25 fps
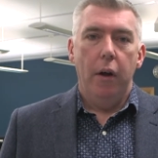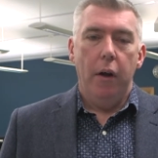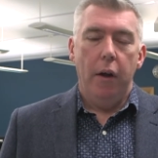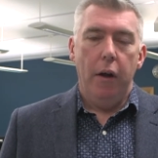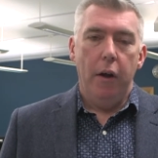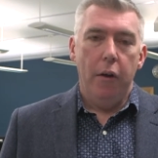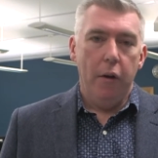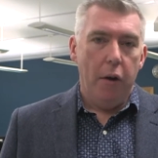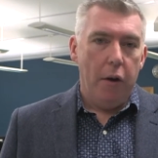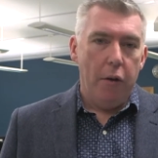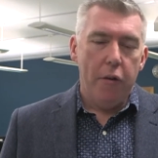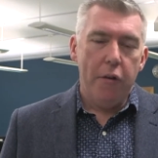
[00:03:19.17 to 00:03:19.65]

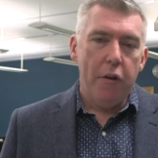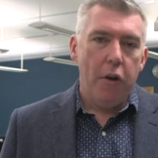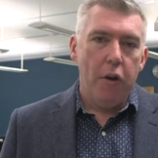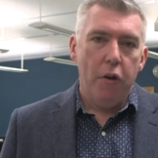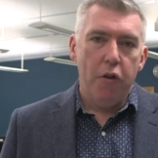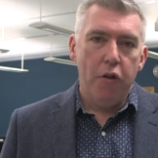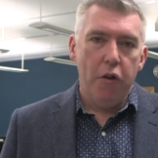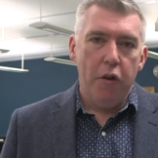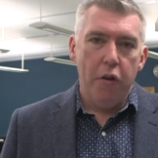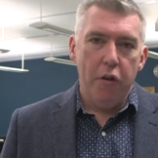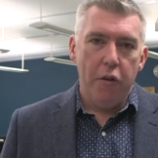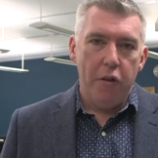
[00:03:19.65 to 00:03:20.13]

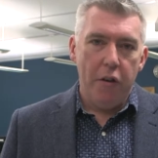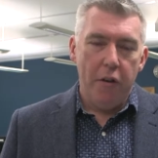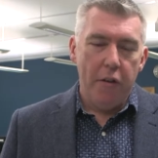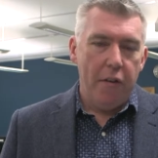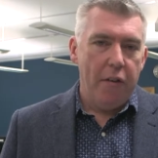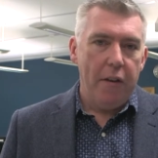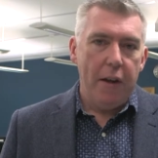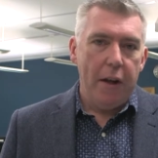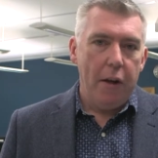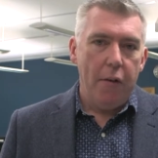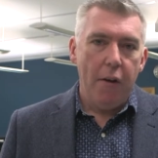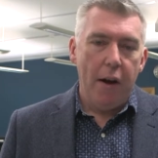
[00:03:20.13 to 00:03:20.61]
assertions and
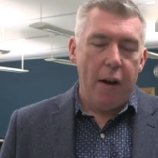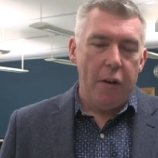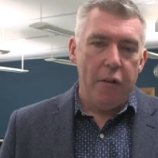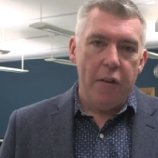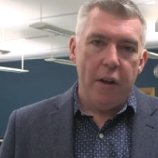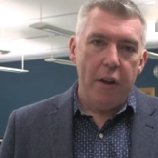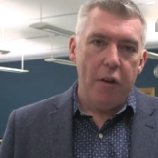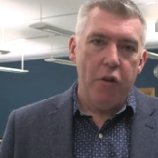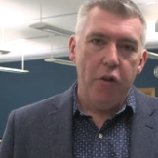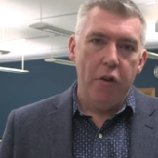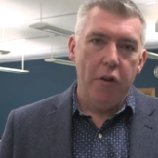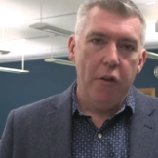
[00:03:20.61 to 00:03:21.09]

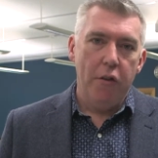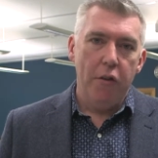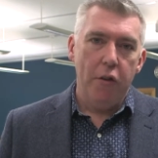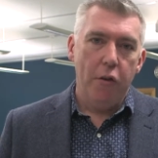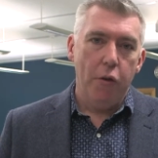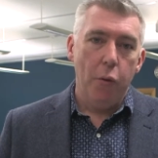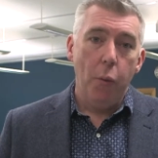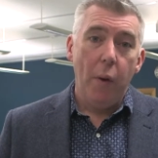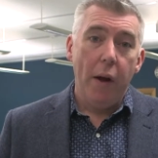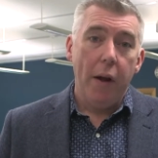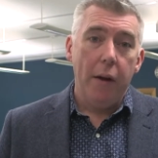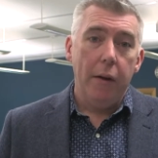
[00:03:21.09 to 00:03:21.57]
theorizations
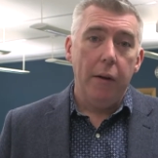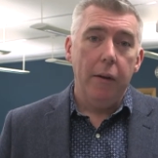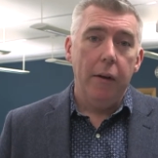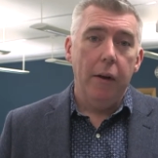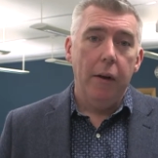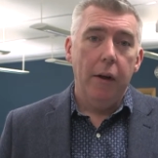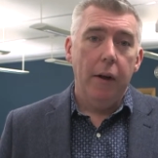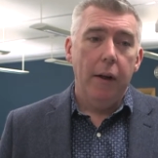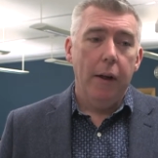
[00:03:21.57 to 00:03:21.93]
as well.